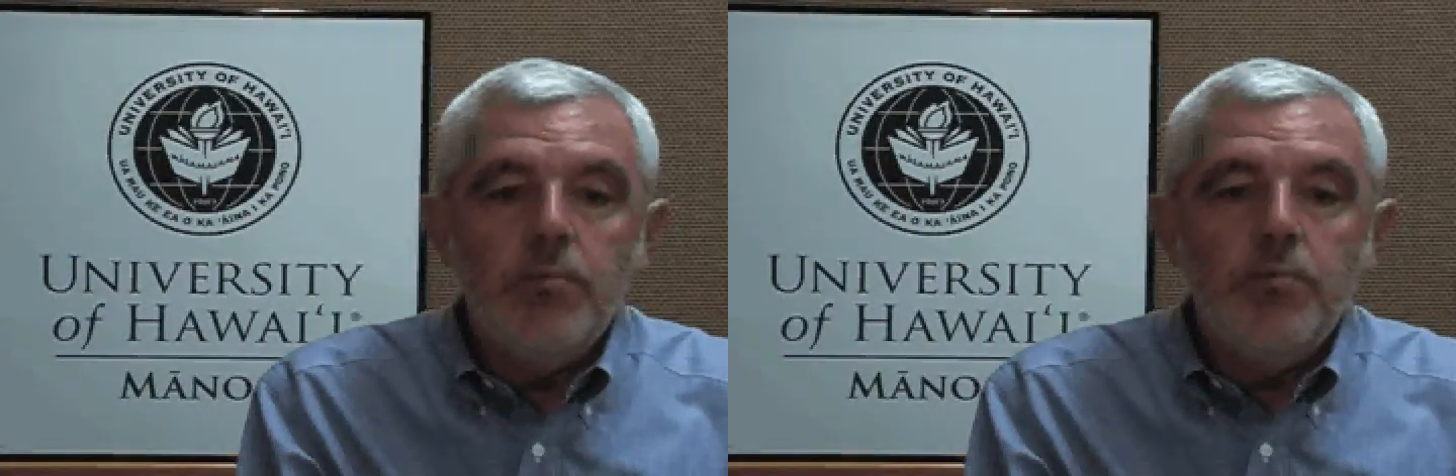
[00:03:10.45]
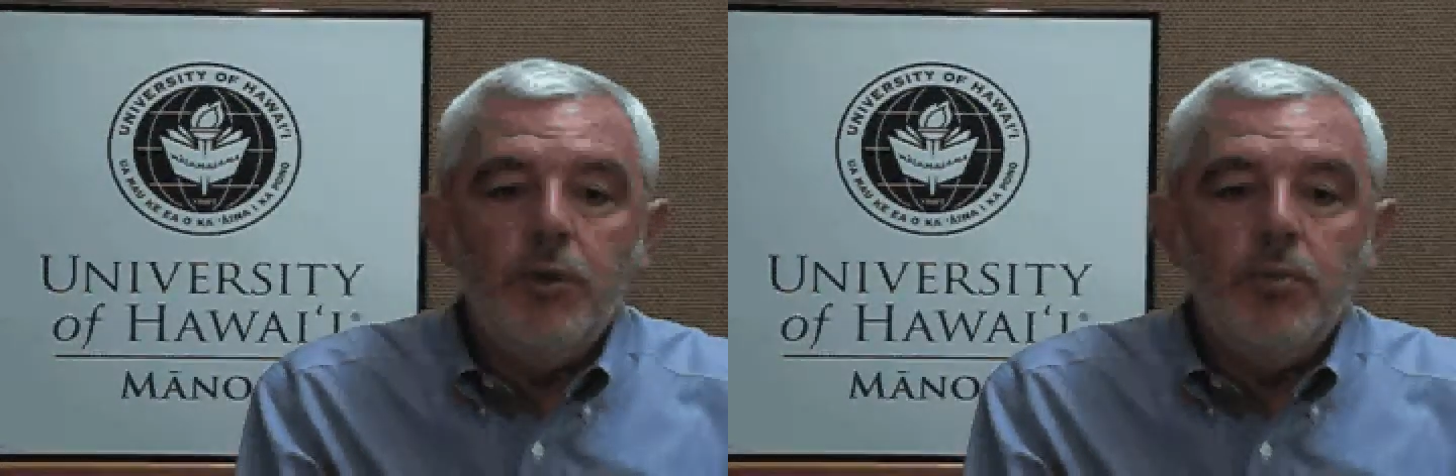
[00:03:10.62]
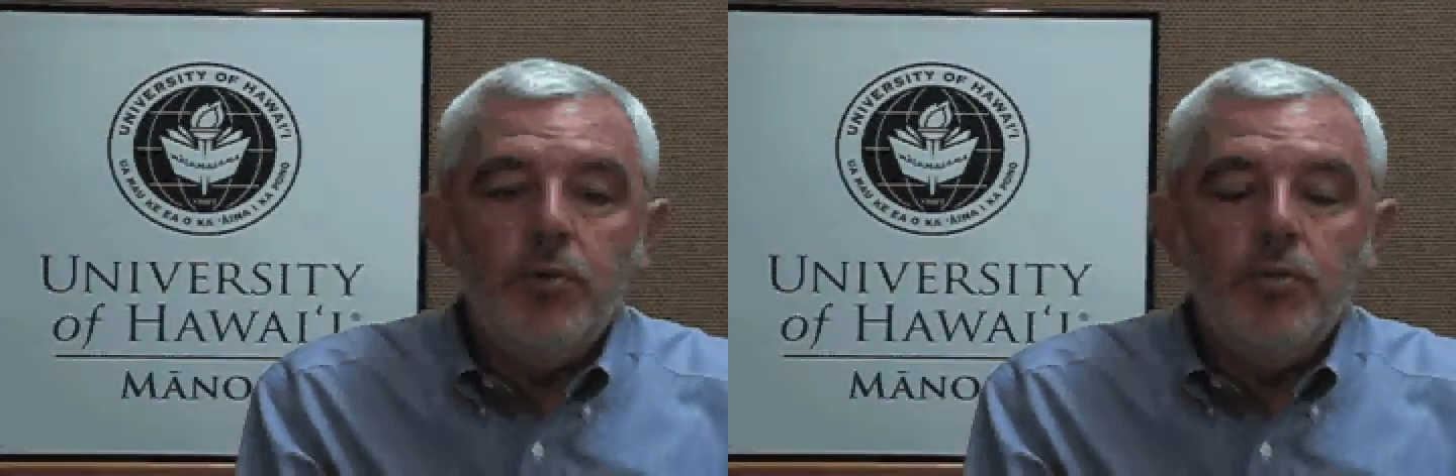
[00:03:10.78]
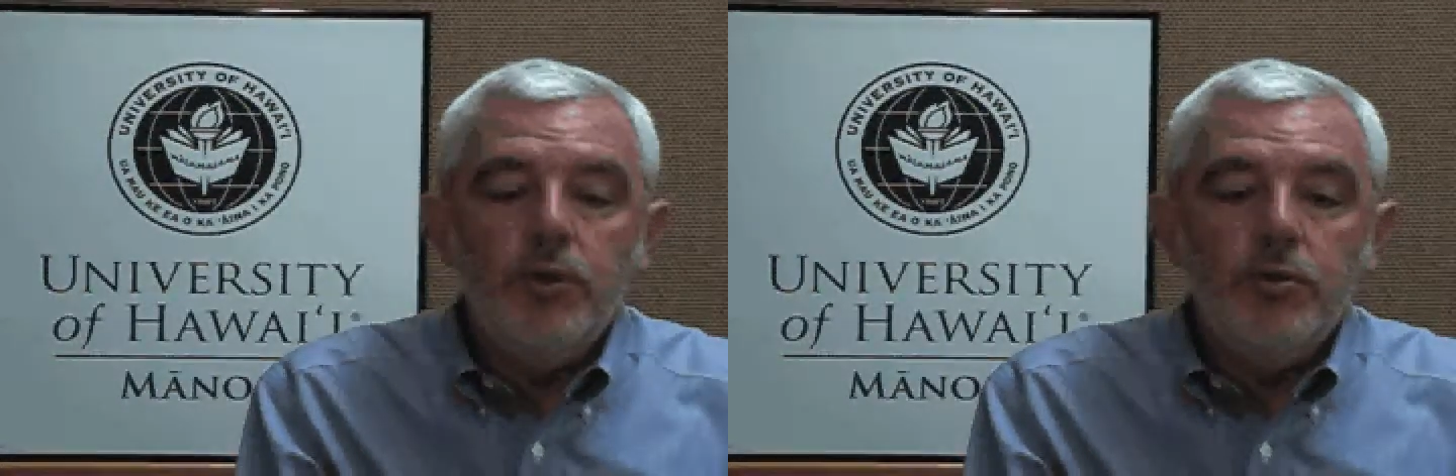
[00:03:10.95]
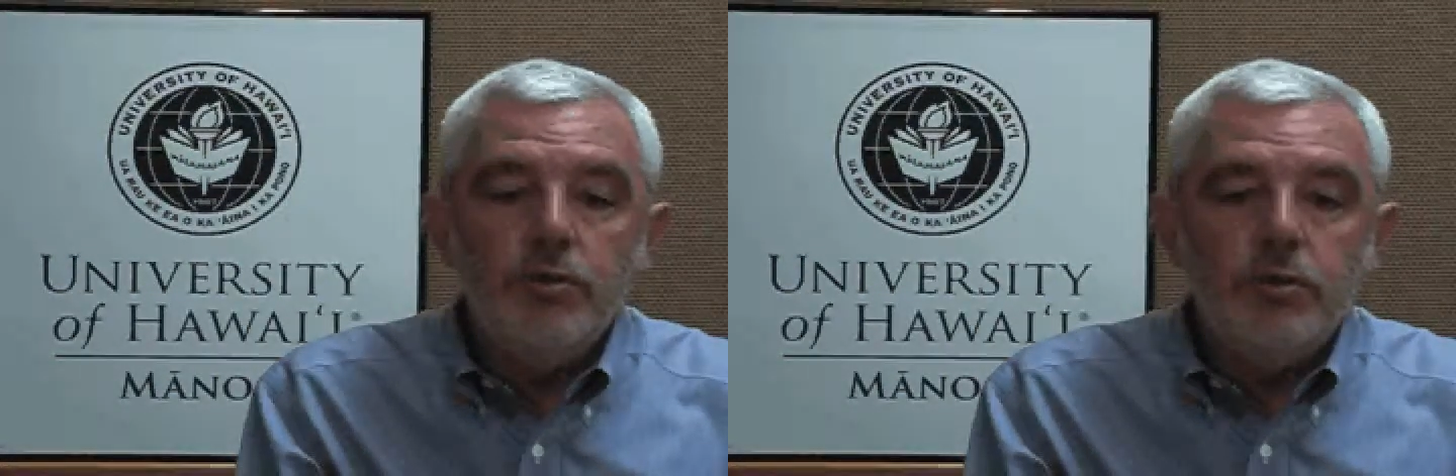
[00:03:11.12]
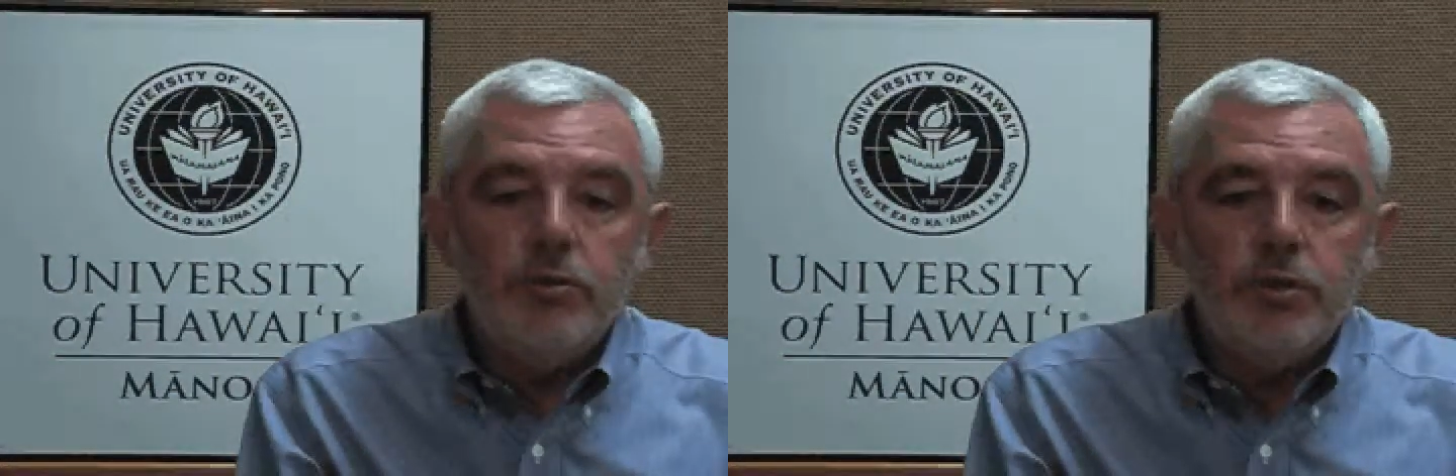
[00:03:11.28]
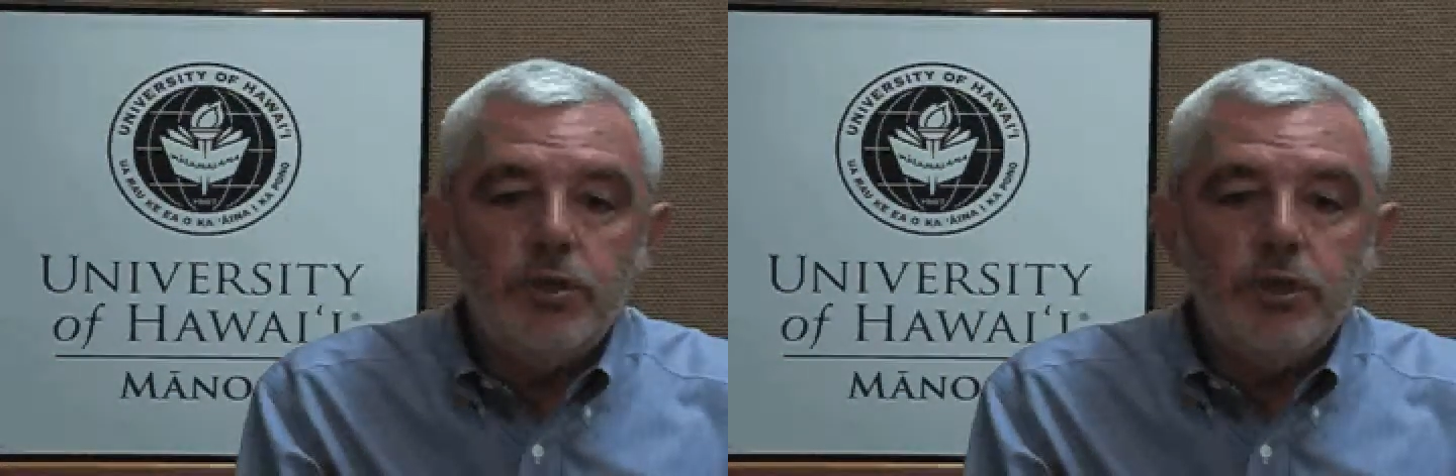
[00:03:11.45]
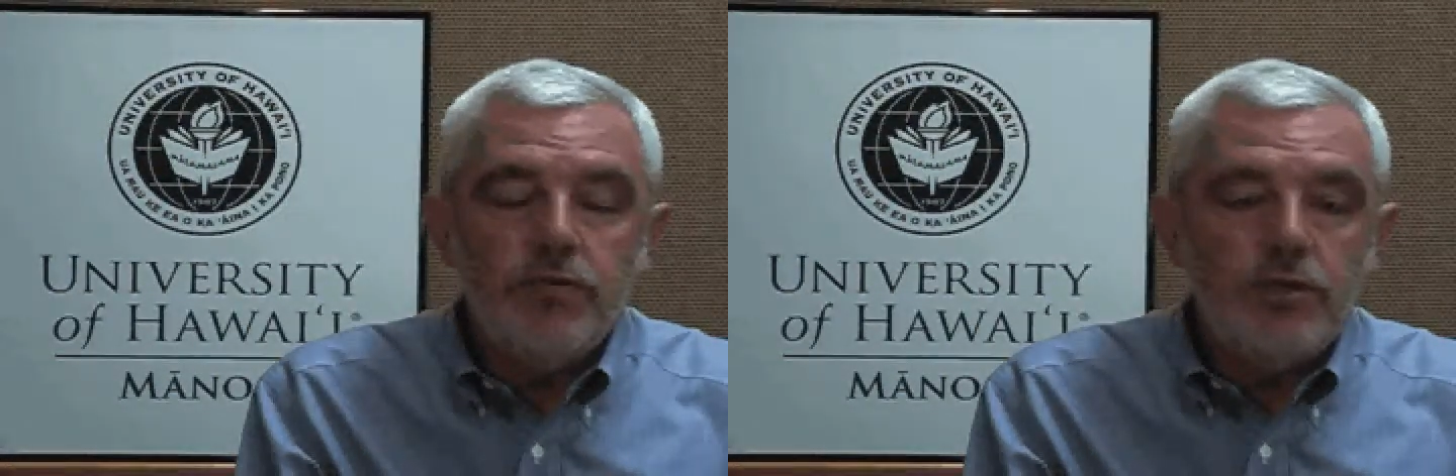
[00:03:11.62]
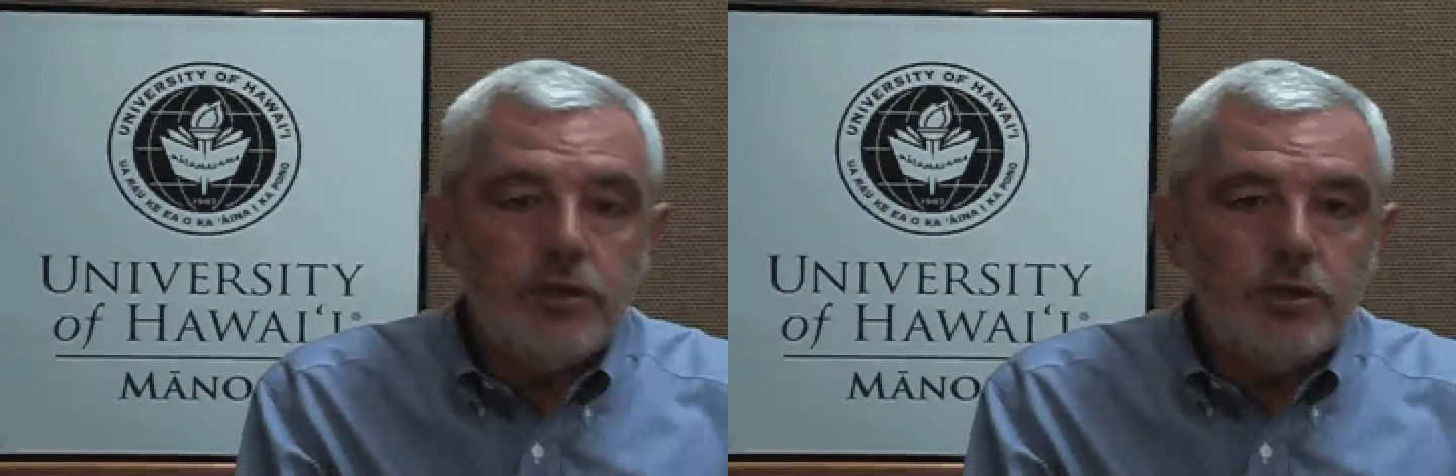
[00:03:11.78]
but when we look to the
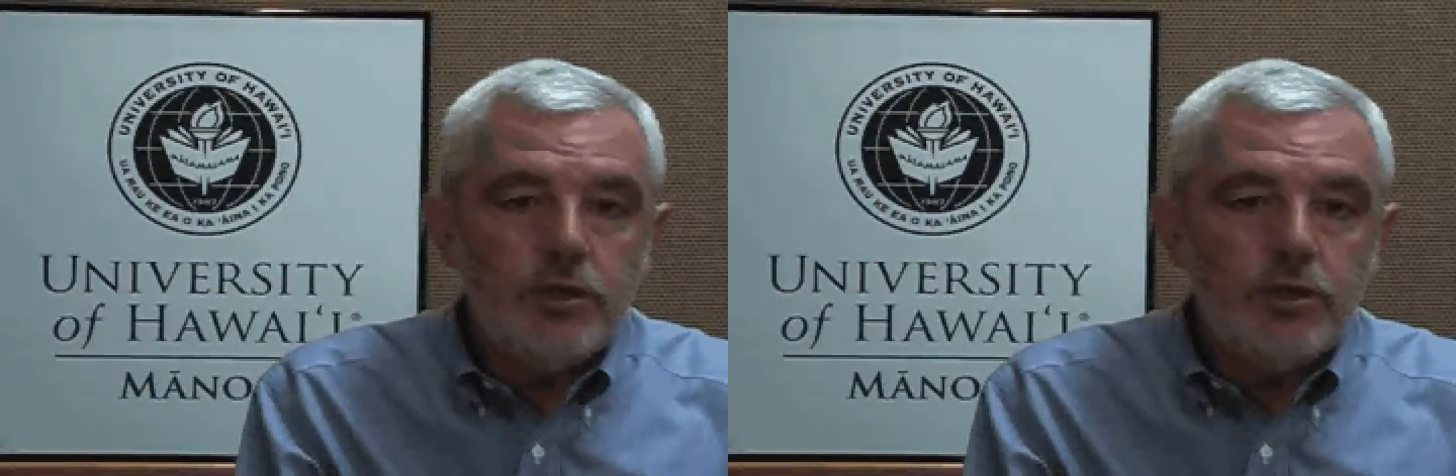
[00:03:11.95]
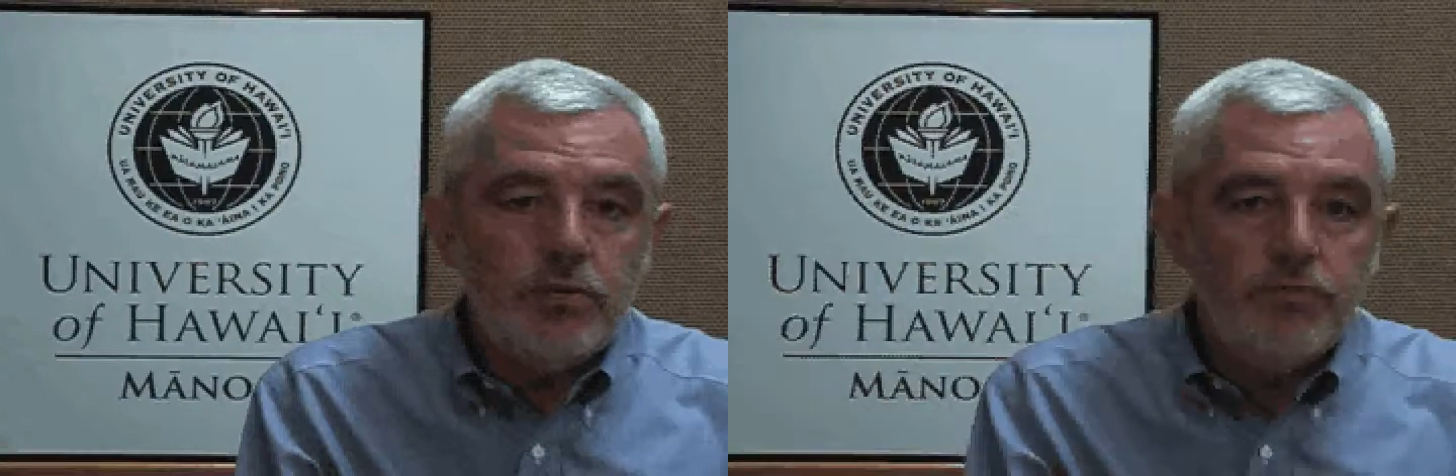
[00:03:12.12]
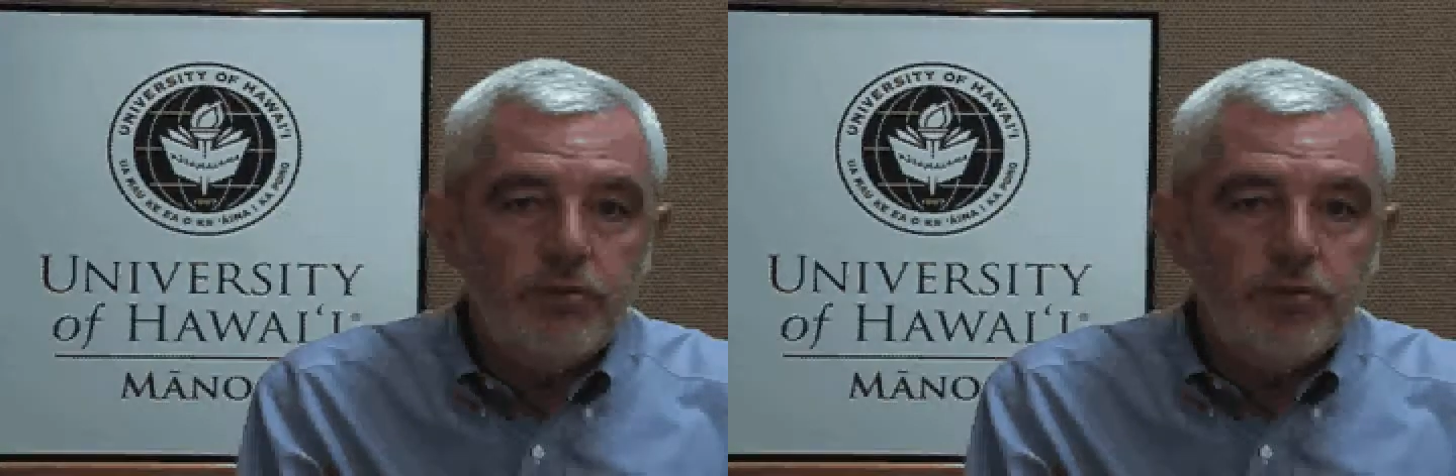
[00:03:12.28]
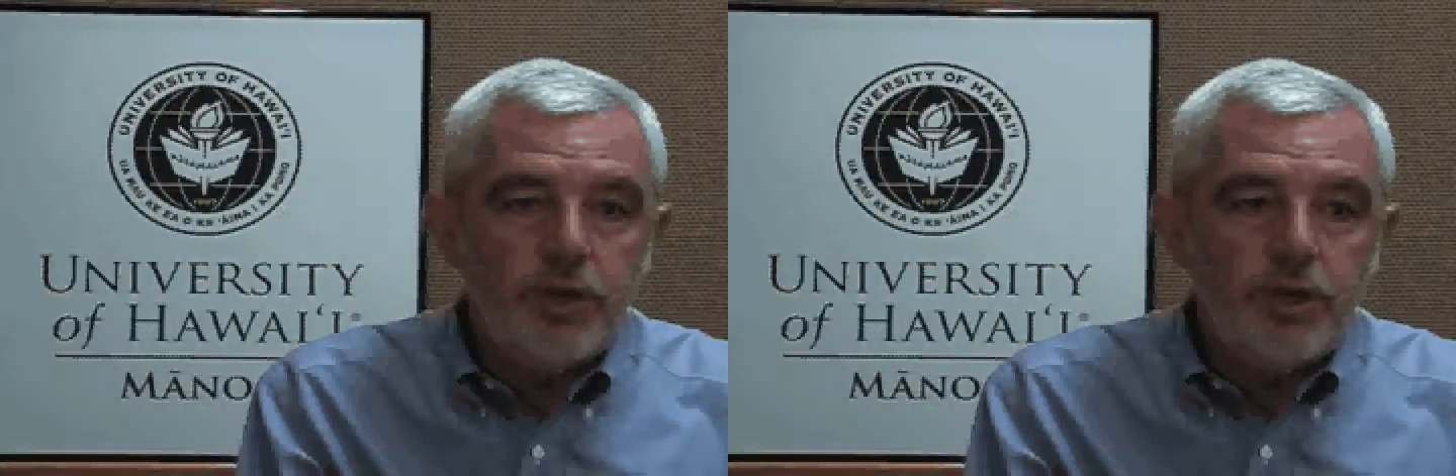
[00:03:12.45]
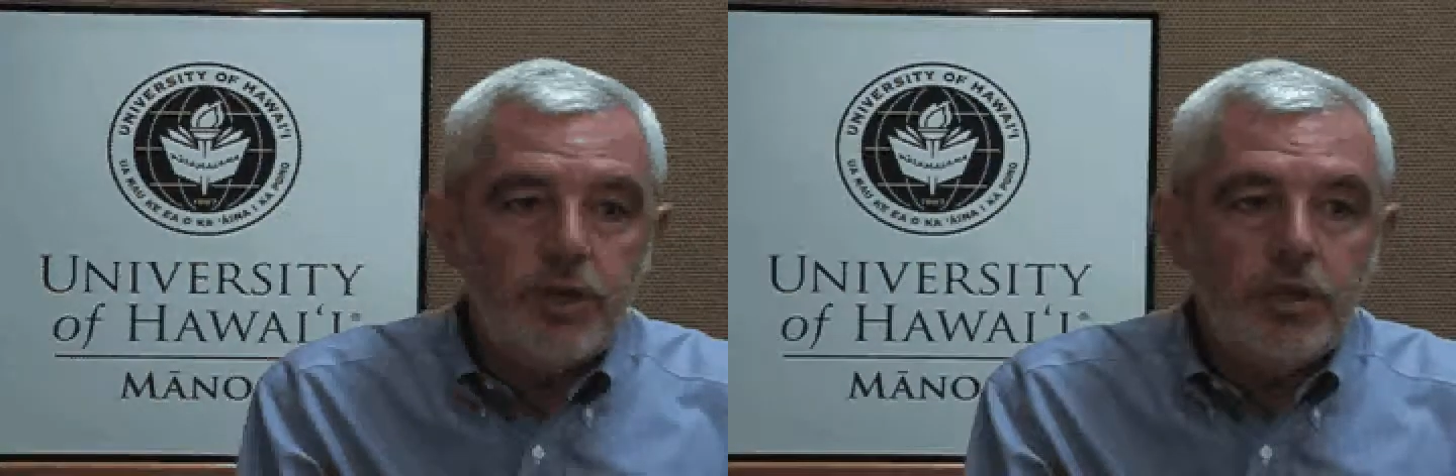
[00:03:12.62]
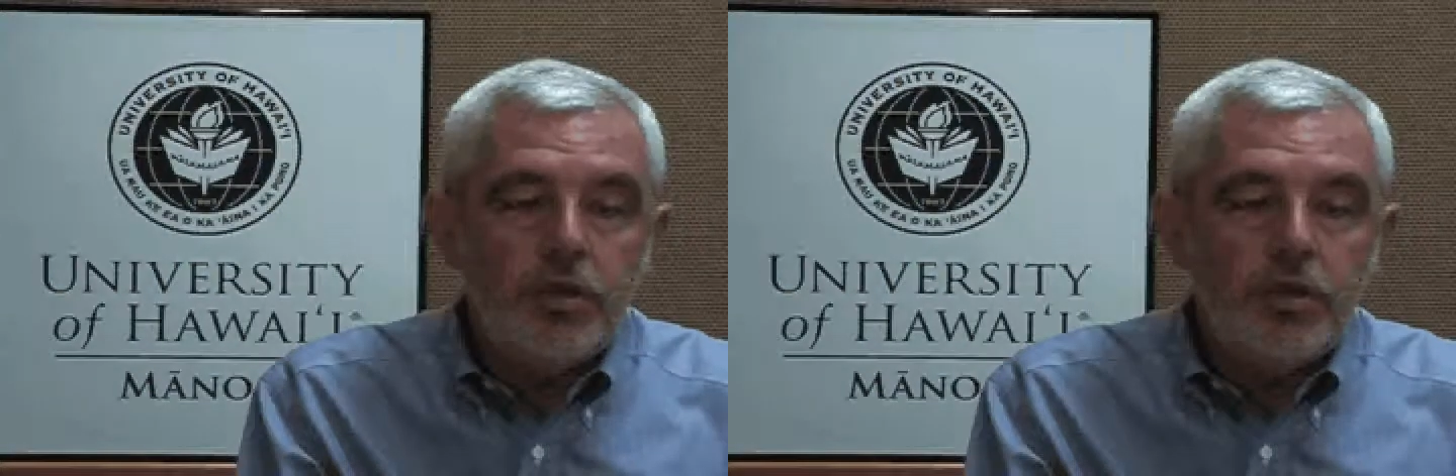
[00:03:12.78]
definition of treaty,